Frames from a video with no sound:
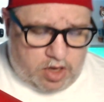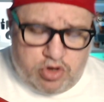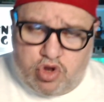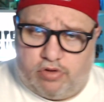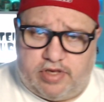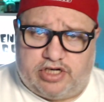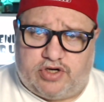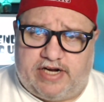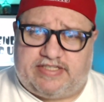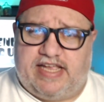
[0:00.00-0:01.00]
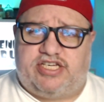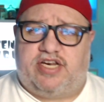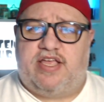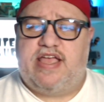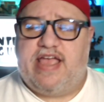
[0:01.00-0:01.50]
You go to the train
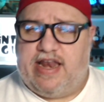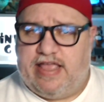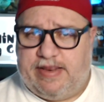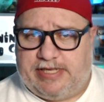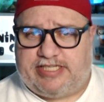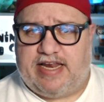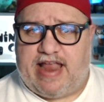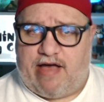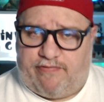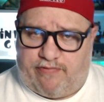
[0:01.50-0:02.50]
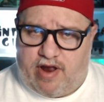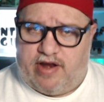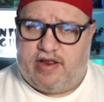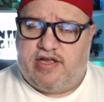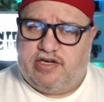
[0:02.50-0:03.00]
station and he'd be sitting out
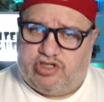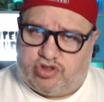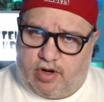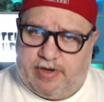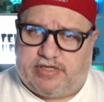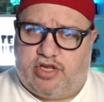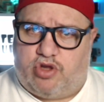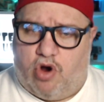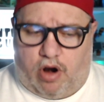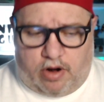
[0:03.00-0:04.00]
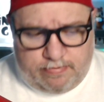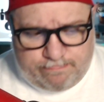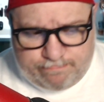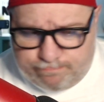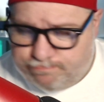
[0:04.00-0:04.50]
front strumming his guitar.
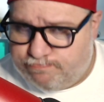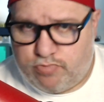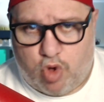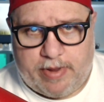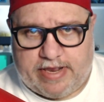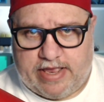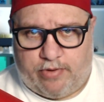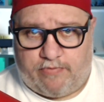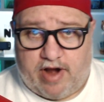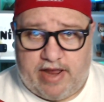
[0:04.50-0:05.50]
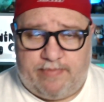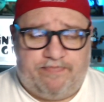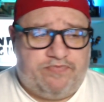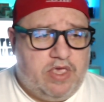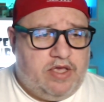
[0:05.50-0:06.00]
No big deal, right?
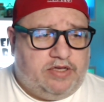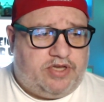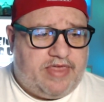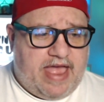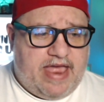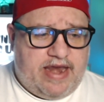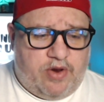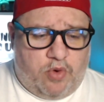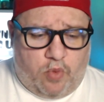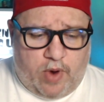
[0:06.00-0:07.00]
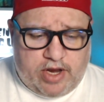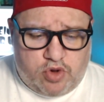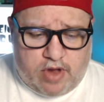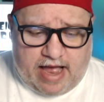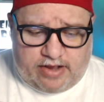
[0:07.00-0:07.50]
So then when
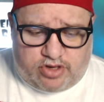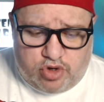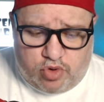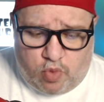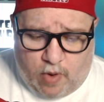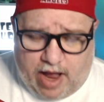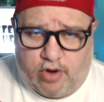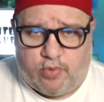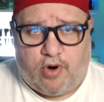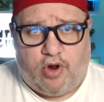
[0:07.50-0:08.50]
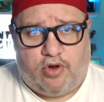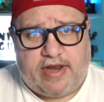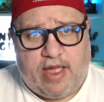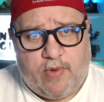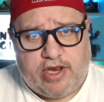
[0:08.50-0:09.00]
you got to Wild World
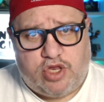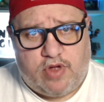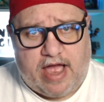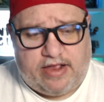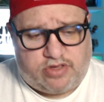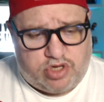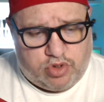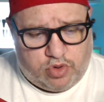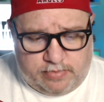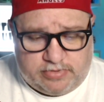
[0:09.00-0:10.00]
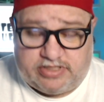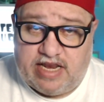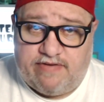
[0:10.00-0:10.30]
and when you got to City